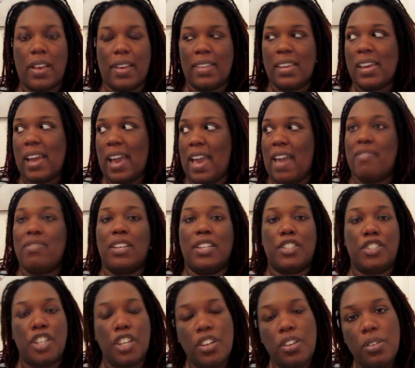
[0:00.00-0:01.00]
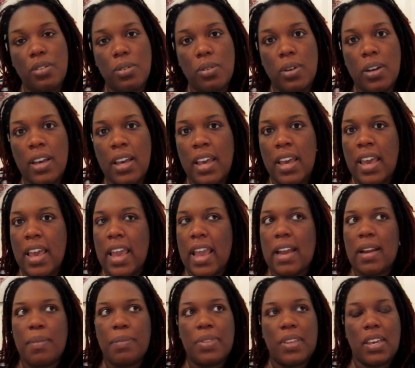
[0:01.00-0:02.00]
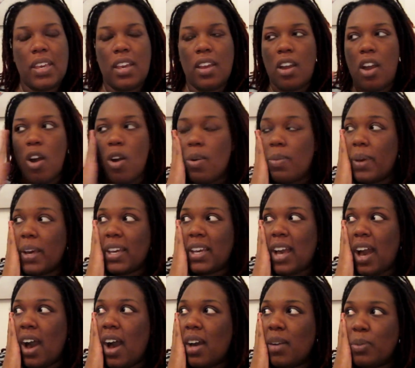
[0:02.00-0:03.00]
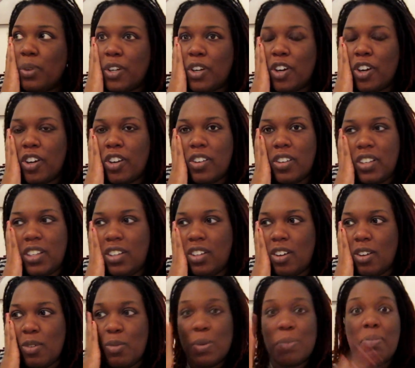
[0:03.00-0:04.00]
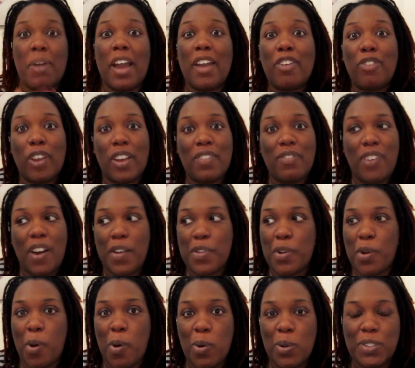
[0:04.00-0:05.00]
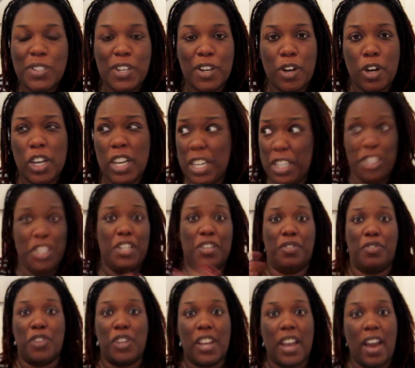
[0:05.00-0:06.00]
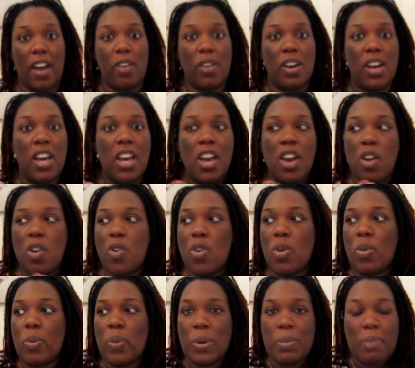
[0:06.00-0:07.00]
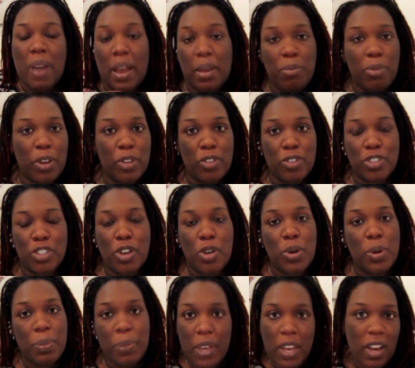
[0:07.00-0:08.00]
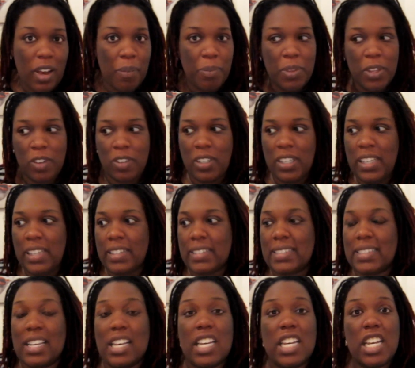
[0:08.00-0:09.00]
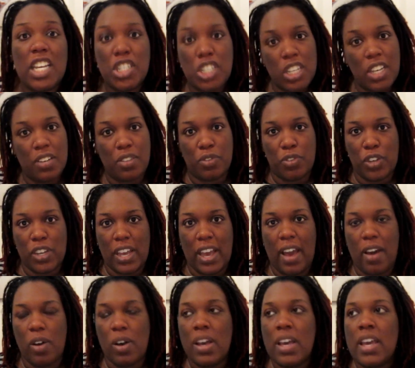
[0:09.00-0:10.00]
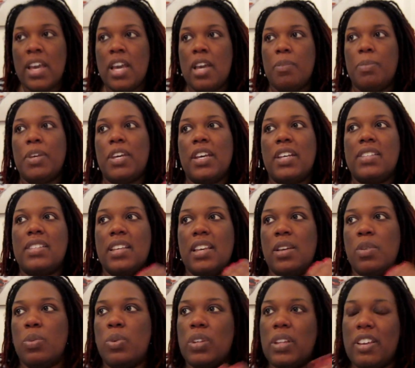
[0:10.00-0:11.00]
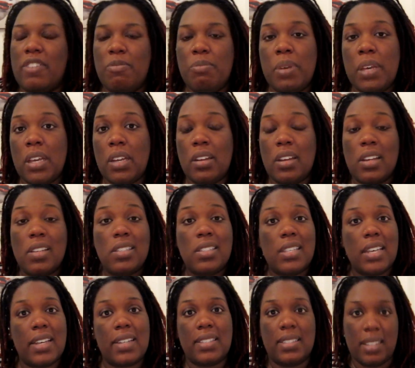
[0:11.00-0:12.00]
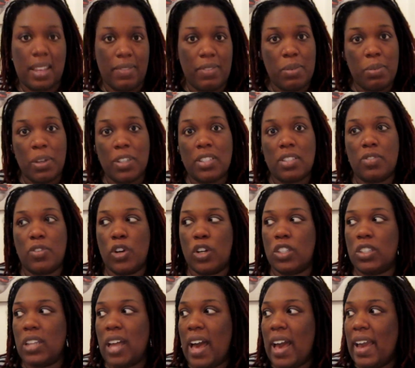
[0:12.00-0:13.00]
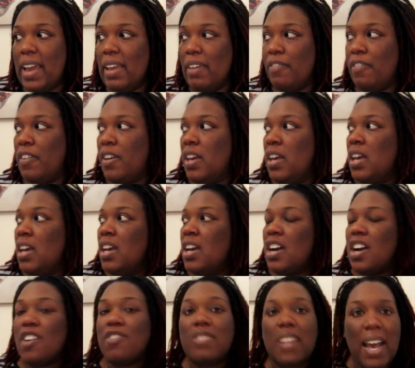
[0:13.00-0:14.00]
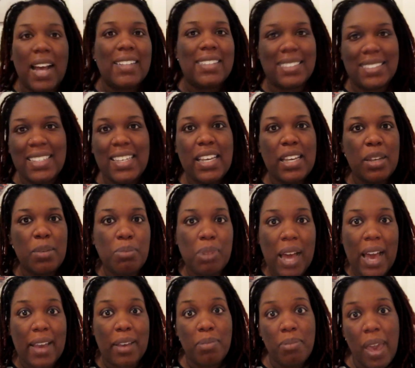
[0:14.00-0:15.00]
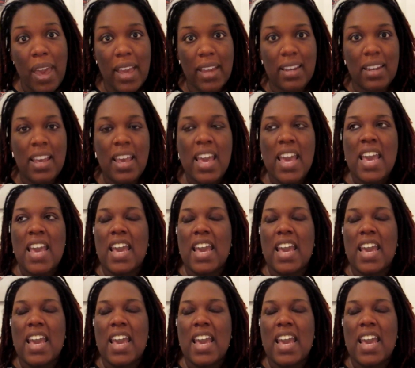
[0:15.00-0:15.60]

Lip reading: I think I have like 2. And I'm thinking, oh my God, when my grandfather holds her, is she going to freak out? Or when my brothers go to pick up their niece, is she going to freak out? Because it will have been 6-7 months of her life of not seeing black men.